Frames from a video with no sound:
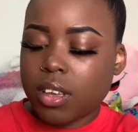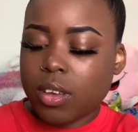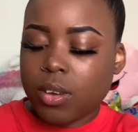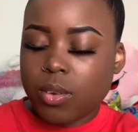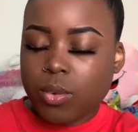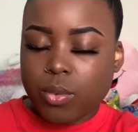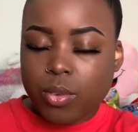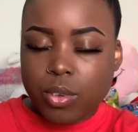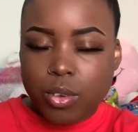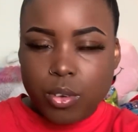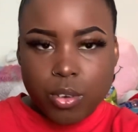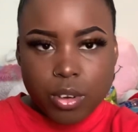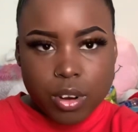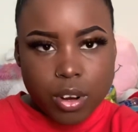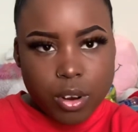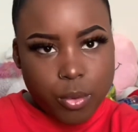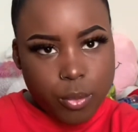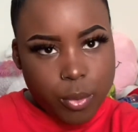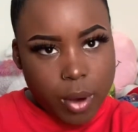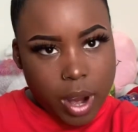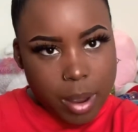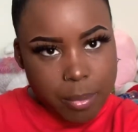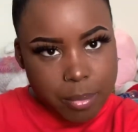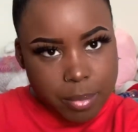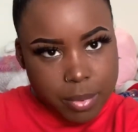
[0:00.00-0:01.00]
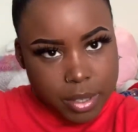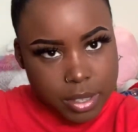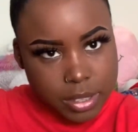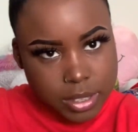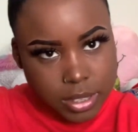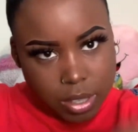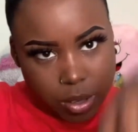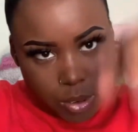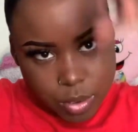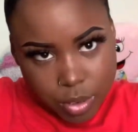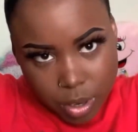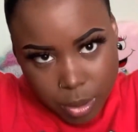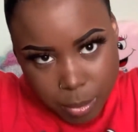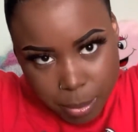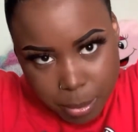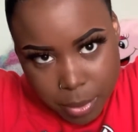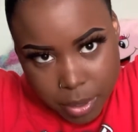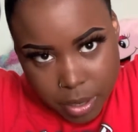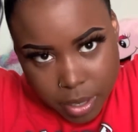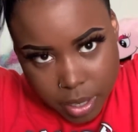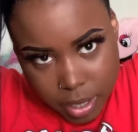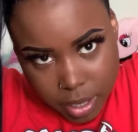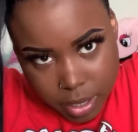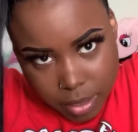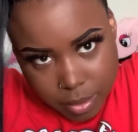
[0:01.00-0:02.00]
You're gonna wrap this on your
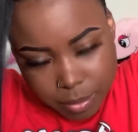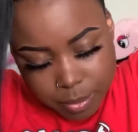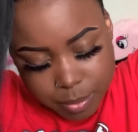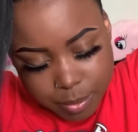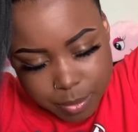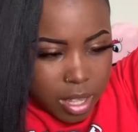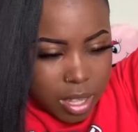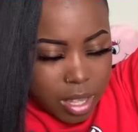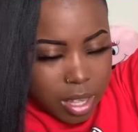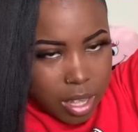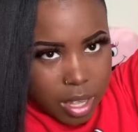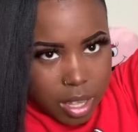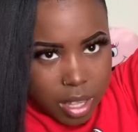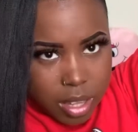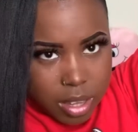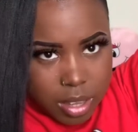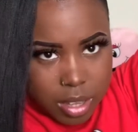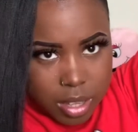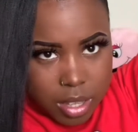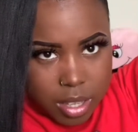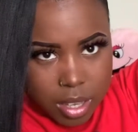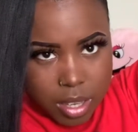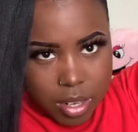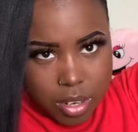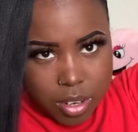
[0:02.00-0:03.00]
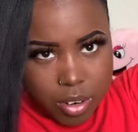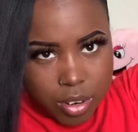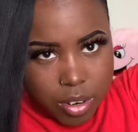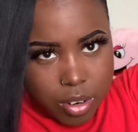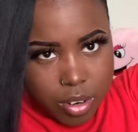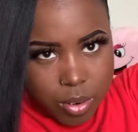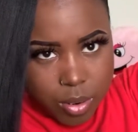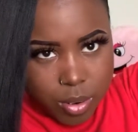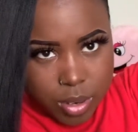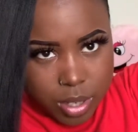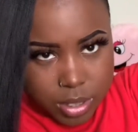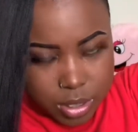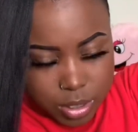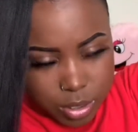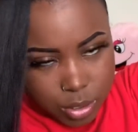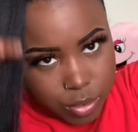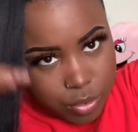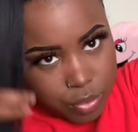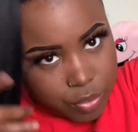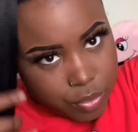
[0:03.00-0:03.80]
bun, and then you're going to,